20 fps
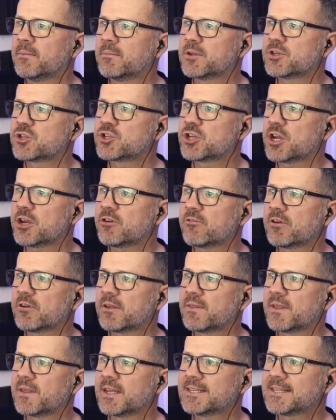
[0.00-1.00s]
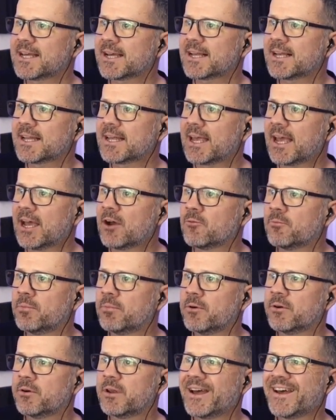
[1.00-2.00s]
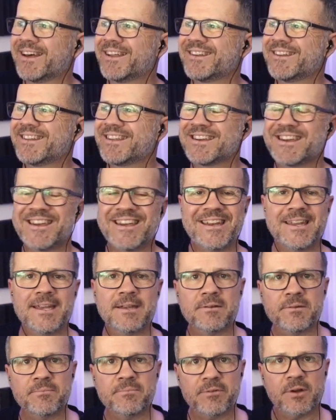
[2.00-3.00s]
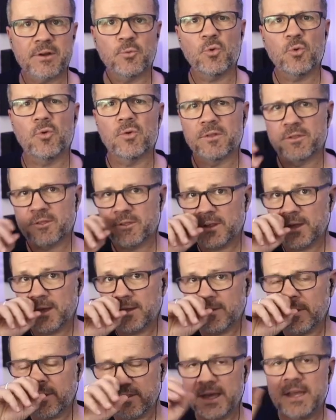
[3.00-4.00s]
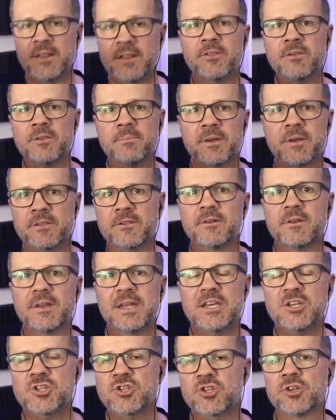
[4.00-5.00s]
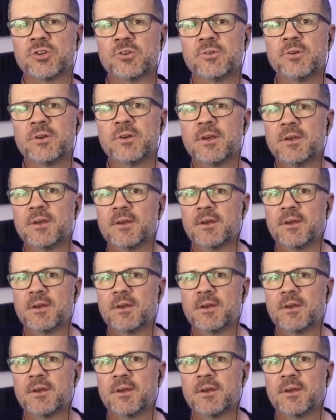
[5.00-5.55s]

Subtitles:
sharing the Decklink output, and they're hitting a brick wall and seeing this intermittent issue